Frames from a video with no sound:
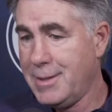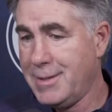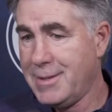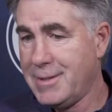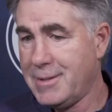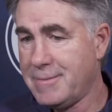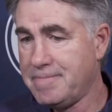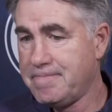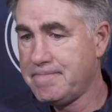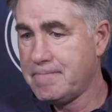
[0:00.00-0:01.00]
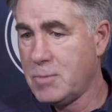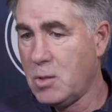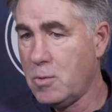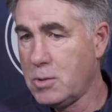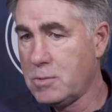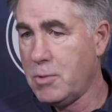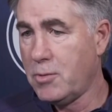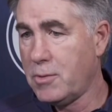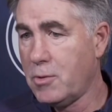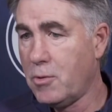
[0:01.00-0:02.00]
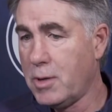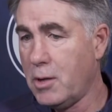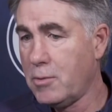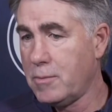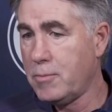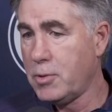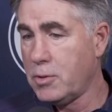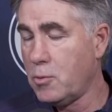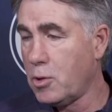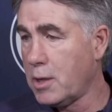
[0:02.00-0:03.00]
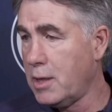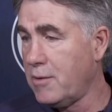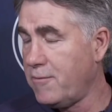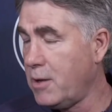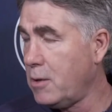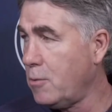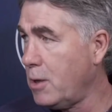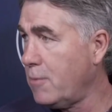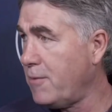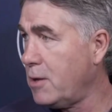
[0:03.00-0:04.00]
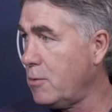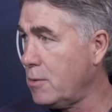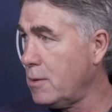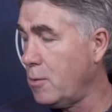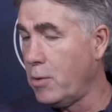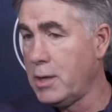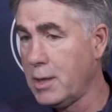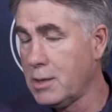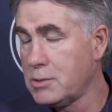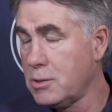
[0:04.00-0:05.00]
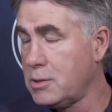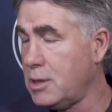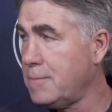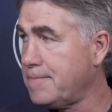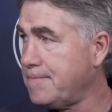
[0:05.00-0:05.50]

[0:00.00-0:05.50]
It's about going out and putting the work in and finding a way to find a win against a good team.